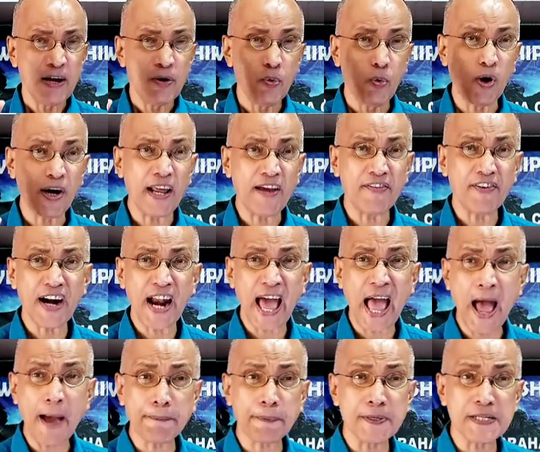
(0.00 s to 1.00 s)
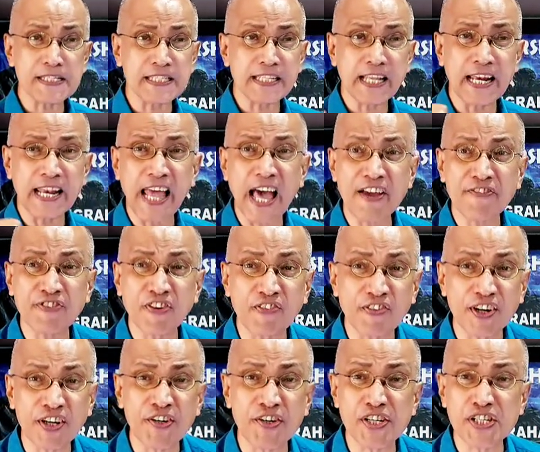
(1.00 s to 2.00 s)
Whatever happens in the life of
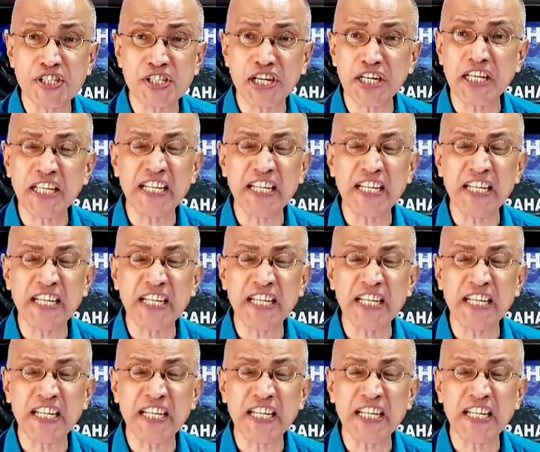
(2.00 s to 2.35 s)
a Christian,